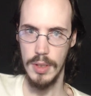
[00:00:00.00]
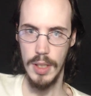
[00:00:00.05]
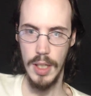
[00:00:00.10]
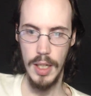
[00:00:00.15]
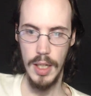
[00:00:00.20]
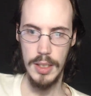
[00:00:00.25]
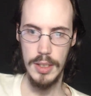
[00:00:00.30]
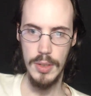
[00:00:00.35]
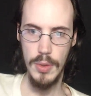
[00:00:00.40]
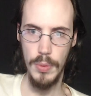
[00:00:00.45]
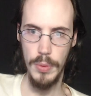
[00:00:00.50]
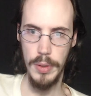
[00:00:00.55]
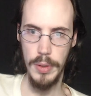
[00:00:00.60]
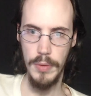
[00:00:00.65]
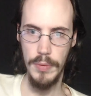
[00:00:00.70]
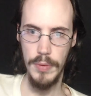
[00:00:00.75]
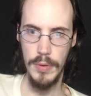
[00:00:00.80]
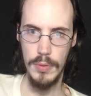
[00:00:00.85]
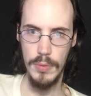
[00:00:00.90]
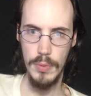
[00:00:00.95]
Yeah, he's totally
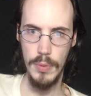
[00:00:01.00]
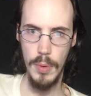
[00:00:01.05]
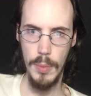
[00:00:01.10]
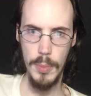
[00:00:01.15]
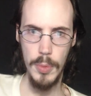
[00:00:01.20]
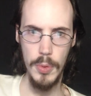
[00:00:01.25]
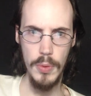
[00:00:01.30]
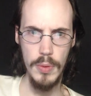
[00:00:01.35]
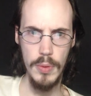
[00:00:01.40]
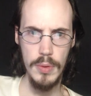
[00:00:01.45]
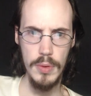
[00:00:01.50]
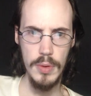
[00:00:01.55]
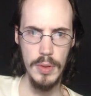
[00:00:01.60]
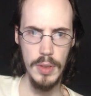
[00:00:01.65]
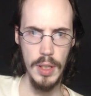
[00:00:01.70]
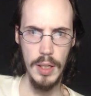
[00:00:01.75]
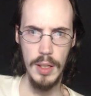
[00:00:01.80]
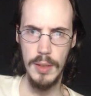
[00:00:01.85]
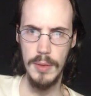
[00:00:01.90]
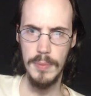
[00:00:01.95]
different. Rumble.
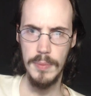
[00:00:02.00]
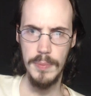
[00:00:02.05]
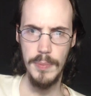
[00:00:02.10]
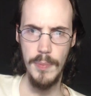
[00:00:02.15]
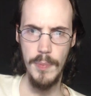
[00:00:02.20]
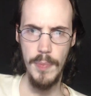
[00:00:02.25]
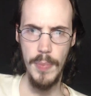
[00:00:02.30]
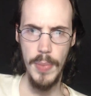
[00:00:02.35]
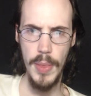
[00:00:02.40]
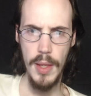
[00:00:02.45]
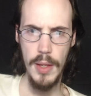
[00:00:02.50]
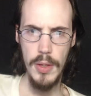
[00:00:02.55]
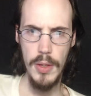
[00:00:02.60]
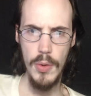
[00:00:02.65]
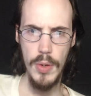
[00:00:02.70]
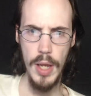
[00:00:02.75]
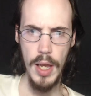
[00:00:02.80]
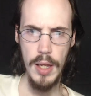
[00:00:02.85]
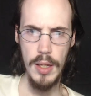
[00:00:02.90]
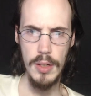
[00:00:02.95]
Okay.
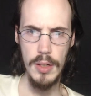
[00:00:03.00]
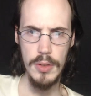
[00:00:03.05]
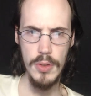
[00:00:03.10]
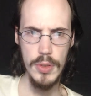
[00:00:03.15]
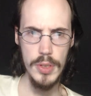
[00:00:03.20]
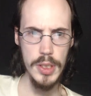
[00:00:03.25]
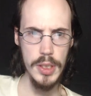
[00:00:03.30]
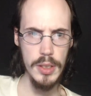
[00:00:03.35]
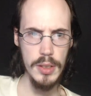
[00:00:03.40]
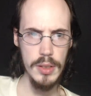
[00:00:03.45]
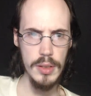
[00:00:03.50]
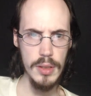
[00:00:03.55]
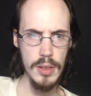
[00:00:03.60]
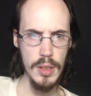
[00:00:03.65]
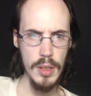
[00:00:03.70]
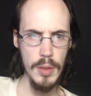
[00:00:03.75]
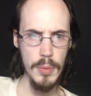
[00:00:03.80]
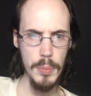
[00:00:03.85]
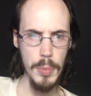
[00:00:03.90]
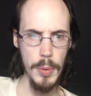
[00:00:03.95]
You okay, Dorchet?
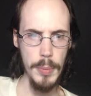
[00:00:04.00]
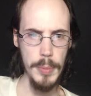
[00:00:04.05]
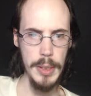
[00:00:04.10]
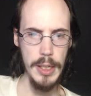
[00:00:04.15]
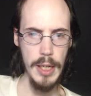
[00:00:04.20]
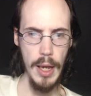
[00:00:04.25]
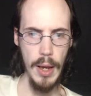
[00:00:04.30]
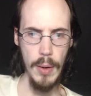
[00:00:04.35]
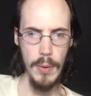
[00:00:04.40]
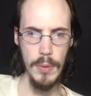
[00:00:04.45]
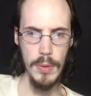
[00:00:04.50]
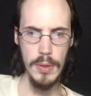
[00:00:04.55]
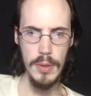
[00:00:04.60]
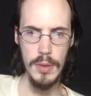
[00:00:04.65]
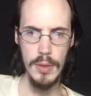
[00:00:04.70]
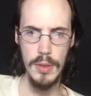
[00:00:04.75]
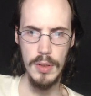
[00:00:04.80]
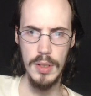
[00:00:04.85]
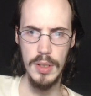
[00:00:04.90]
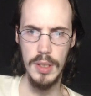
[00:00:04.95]
Put me down.
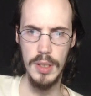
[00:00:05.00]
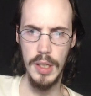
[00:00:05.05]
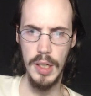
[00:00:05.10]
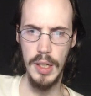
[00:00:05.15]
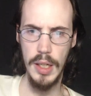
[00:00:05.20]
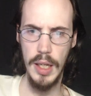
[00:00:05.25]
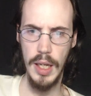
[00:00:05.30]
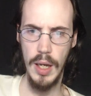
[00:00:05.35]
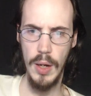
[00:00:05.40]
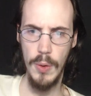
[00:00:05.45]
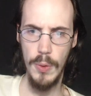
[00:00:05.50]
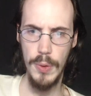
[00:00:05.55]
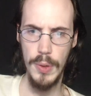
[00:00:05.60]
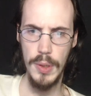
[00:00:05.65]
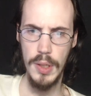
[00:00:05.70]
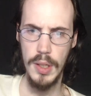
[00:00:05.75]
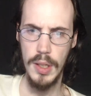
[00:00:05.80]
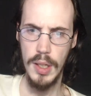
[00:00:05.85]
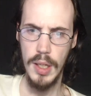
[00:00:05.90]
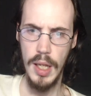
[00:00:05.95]
Ow.
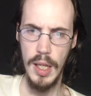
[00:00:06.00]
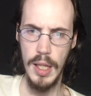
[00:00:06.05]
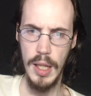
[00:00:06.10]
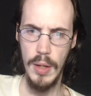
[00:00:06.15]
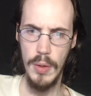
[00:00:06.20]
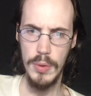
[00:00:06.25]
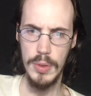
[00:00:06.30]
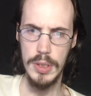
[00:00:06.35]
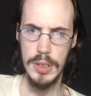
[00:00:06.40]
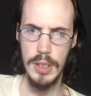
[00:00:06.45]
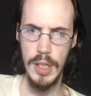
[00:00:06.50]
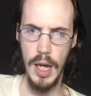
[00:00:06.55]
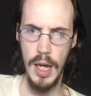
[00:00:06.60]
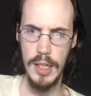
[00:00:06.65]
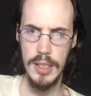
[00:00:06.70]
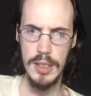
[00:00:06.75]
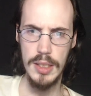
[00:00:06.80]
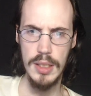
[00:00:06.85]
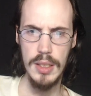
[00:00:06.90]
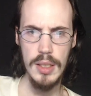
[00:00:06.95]
Else
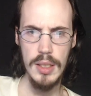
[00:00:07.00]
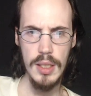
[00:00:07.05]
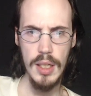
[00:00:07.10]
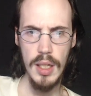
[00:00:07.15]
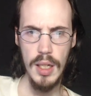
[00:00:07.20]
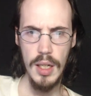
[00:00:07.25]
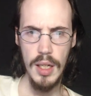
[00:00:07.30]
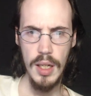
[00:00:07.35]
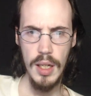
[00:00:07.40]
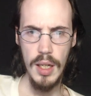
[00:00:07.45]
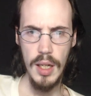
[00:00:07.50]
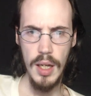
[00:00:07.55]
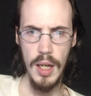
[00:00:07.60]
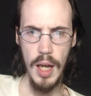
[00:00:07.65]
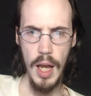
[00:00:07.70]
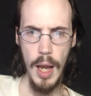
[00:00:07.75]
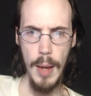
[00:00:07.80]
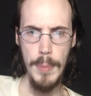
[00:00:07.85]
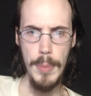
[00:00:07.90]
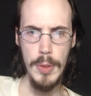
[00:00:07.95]
not.
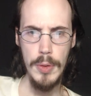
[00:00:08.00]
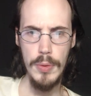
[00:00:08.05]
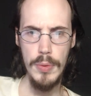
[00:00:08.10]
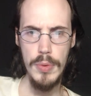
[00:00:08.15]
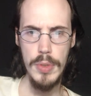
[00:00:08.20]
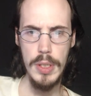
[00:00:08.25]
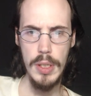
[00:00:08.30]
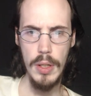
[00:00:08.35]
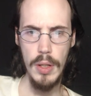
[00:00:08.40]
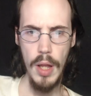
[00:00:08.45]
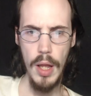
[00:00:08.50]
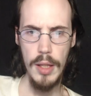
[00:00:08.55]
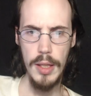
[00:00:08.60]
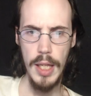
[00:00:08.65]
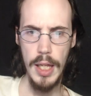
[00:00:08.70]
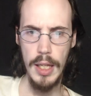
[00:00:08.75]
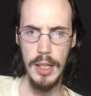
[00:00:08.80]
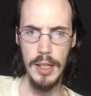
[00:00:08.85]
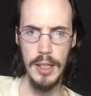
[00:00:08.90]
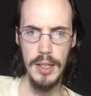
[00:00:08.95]
I've been losing a lot
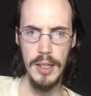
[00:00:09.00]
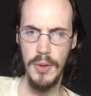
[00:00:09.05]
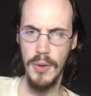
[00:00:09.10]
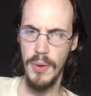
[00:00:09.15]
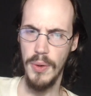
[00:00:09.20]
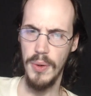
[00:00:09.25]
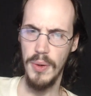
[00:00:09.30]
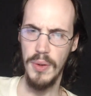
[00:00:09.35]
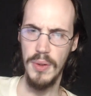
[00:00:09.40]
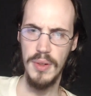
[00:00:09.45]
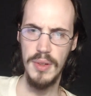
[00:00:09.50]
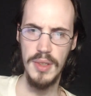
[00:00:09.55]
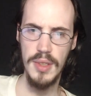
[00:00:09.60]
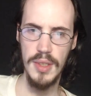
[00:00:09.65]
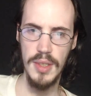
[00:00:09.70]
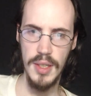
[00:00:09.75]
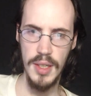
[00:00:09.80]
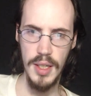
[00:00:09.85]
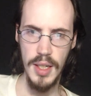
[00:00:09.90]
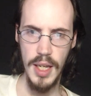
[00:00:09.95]
lately. Aw.
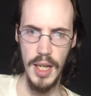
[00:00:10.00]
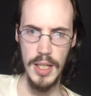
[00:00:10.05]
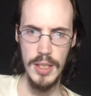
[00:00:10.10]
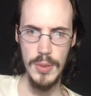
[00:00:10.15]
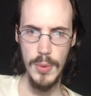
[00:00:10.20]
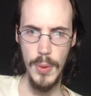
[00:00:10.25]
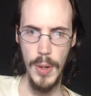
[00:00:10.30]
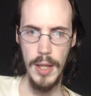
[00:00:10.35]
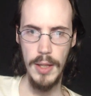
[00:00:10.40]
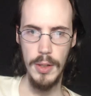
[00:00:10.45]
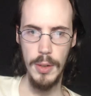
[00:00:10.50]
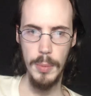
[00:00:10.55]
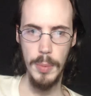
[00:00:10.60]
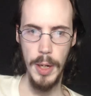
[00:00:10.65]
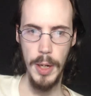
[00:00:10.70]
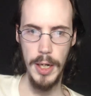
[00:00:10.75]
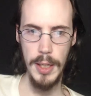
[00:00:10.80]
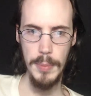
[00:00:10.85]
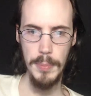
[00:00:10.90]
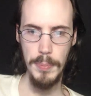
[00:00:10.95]
It's okay, little
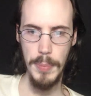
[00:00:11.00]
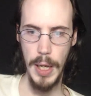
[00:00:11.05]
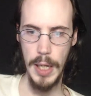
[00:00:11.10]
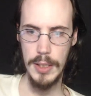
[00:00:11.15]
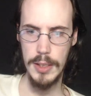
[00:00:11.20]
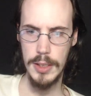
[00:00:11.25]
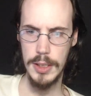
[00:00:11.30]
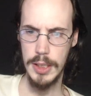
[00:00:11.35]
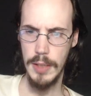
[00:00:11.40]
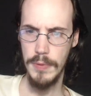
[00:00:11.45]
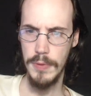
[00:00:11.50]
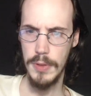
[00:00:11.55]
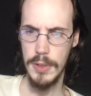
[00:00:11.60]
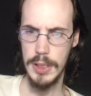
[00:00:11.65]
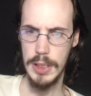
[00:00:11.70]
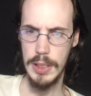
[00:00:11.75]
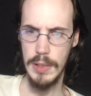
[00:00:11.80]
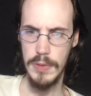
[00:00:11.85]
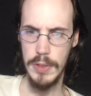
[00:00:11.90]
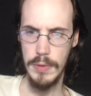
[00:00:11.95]
buddy. Pat, sniff.
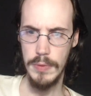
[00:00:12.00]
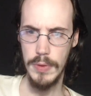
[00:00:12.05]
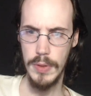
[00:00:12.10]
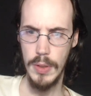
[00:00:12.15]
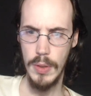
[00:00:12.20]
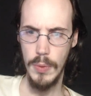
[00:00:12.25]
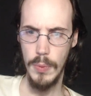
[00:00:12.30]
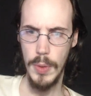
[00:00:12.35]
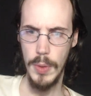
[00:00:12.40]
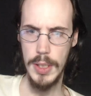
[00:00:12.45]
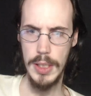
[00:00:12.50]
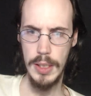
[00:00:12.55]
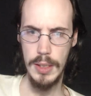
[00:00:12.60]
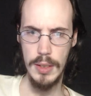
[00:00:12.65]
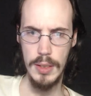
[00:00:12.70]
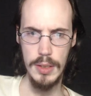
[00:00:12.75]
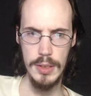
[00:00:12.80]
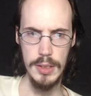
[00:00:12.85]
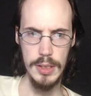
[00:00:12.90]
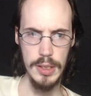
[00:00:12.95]
Sniff, sniff. What is it?
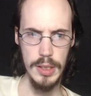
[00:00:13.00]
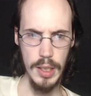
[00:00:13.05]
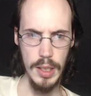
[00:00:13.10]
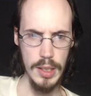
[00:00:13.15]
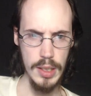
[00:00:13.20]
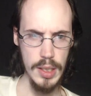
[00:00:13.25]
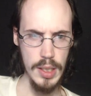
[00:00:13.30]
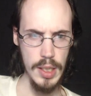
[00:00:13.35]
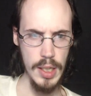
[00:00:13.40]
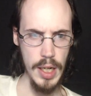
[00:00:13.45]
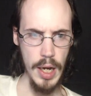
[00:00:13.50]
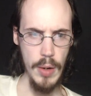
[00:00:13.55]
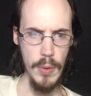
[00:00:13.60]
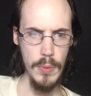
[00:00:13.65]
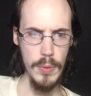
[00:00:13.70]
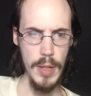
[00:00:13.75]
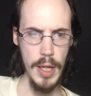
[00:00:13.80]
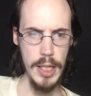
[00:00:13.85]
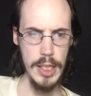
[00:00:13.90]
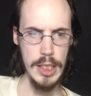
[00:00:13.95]
I
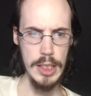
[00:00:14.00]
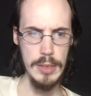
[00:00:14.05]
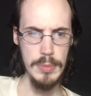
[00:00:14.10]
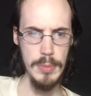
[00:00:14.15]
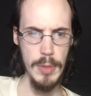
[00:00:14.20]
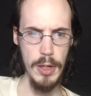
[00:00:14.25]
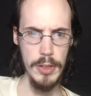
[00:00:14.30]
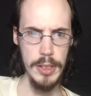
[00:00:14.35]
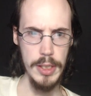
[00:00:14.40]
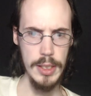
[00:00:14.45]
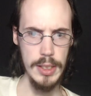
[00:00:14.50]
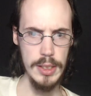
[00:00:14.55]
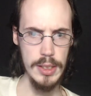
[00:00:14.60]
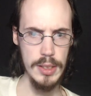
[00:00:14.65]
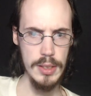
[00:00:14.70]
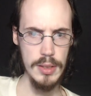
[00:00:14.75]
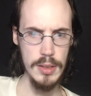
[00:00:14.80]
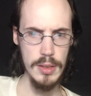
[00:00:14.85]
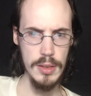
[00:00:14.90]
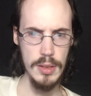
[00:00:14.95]
don't like the smell of
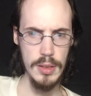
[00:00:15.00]
this.